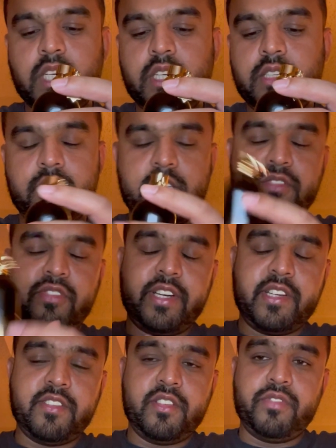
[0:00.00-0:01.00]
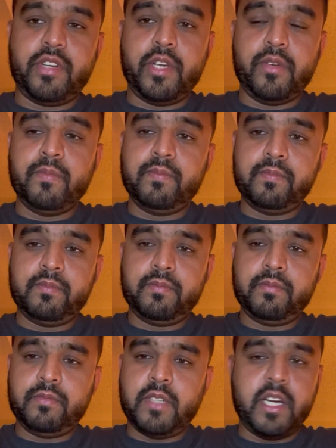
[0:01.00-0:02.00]
this fragrance is for you,
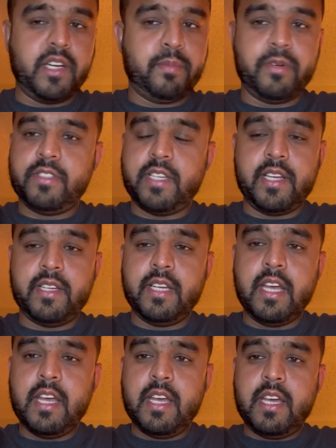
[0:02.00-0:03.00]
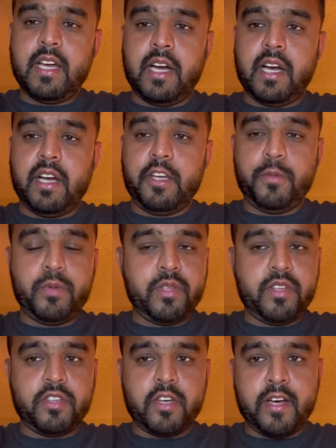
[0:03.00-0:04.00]
100%. You put
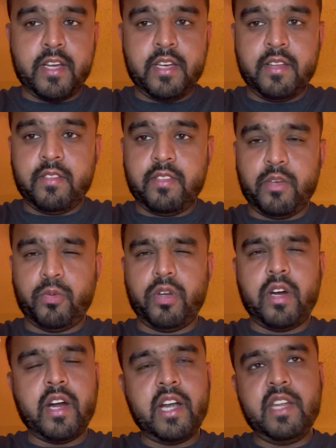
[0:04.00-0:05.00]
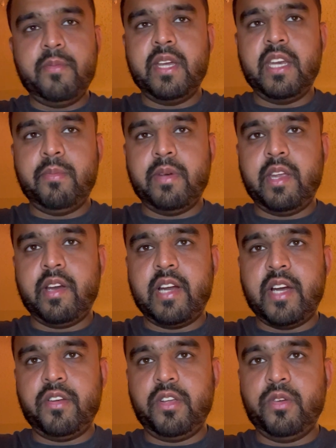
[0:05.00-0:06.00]
this on, there would hardly be anybody
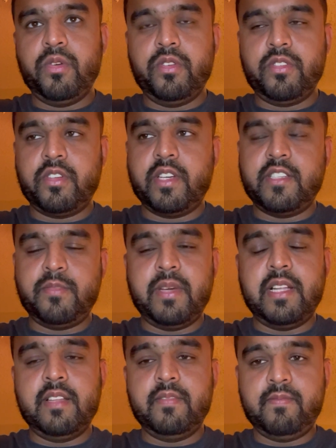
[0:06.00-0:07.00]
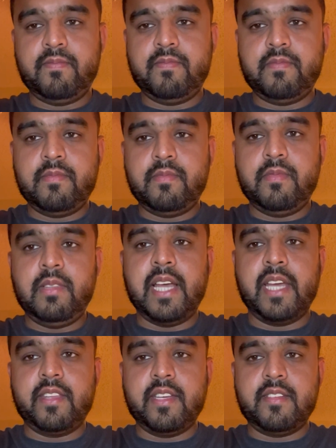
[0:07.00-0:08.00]
around you who's gonna smell
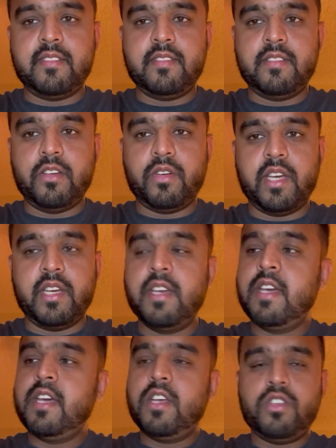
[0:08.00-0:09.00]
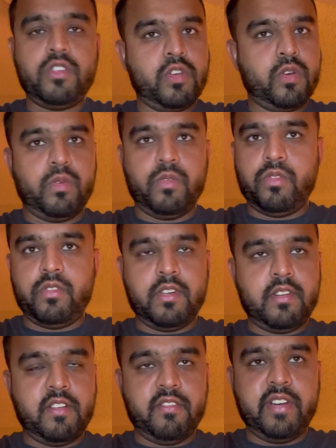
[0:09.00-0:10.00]
like this. Okay, so
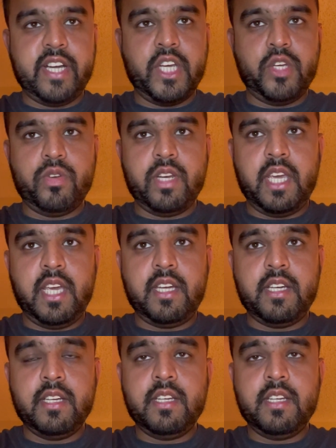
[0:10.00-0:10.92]
a very unique